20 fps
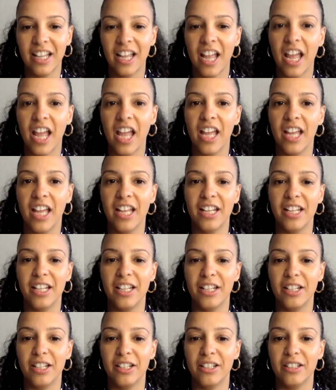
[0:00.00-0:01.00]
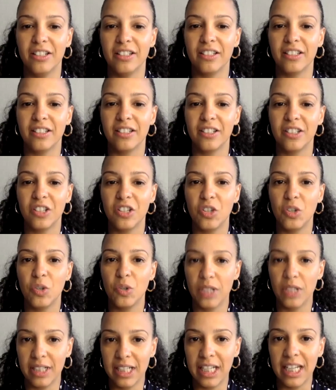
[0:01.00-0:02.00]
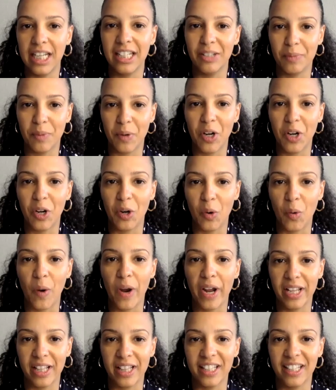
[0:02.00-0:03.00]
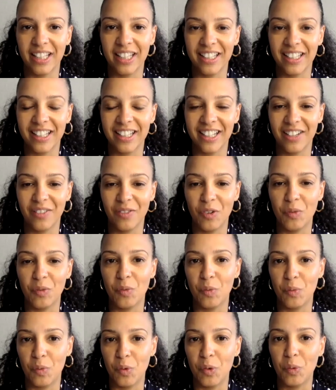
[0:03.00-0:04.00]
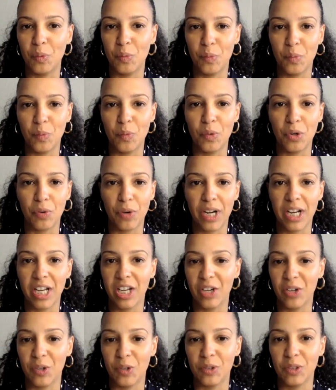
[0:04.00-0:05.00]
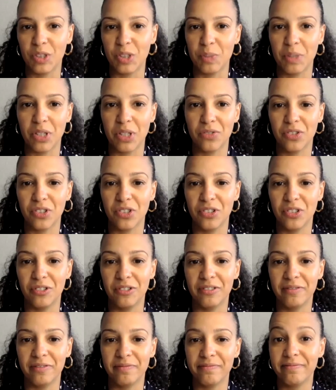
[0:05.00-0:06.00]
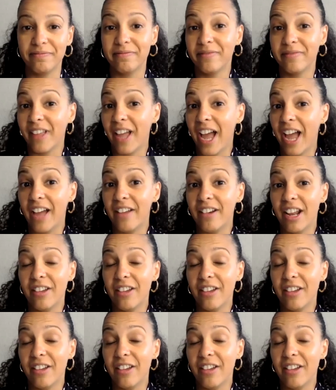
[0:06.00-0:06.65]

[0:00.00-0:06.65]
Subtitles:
and you can lead the prayer quietly, and we're right here holding space for you. And I,